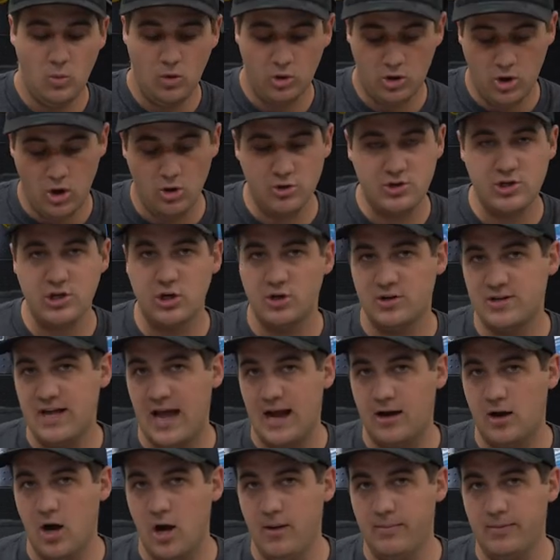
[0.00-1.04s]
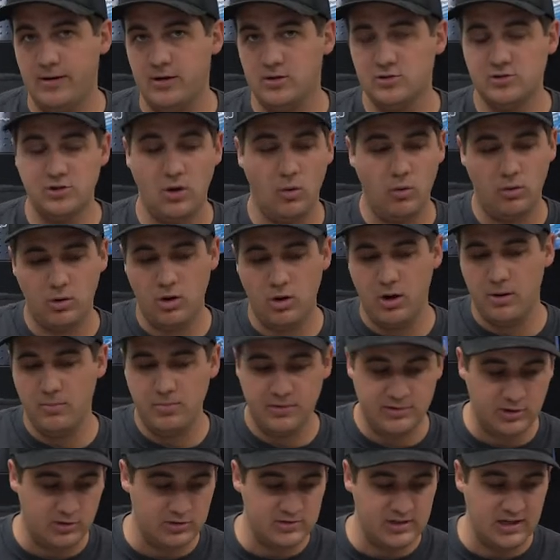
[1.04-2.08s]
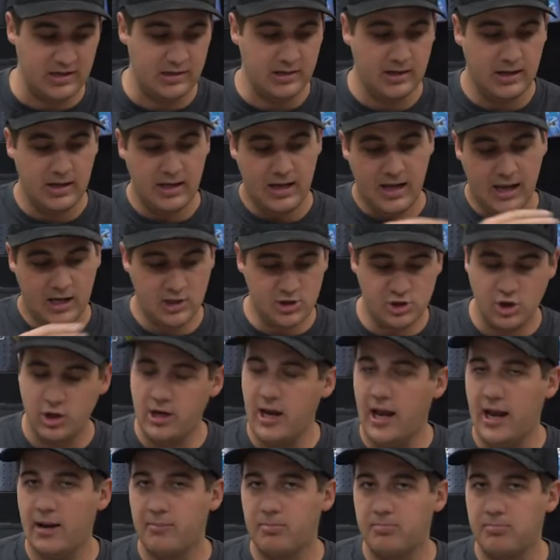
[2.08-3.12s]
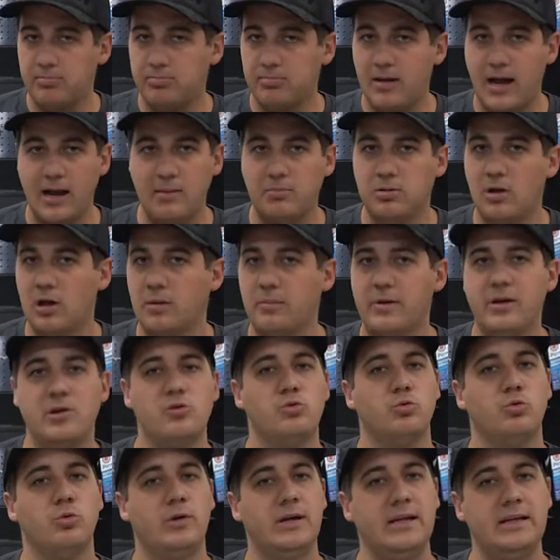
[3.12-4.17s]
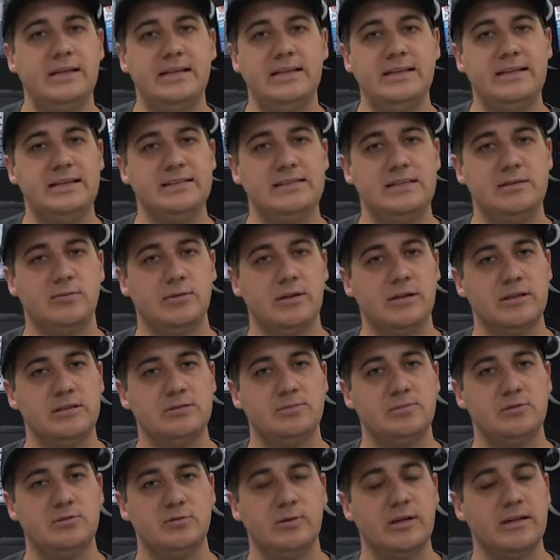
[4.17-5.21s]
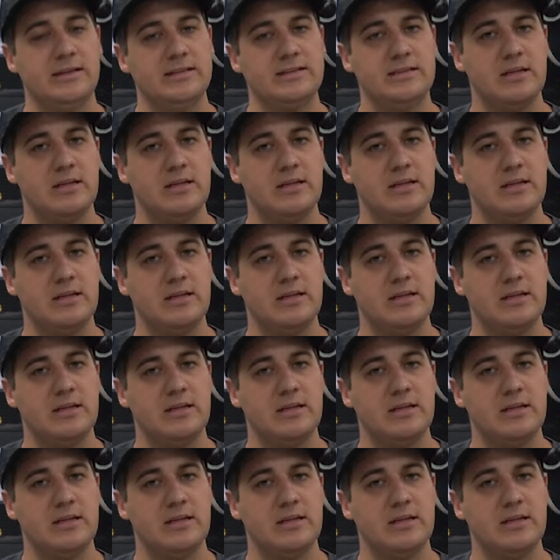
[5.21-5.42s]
will go to your tachometer. So we'll go ahead and put those in and show you how to, how to plug them in. It's really easy, really, really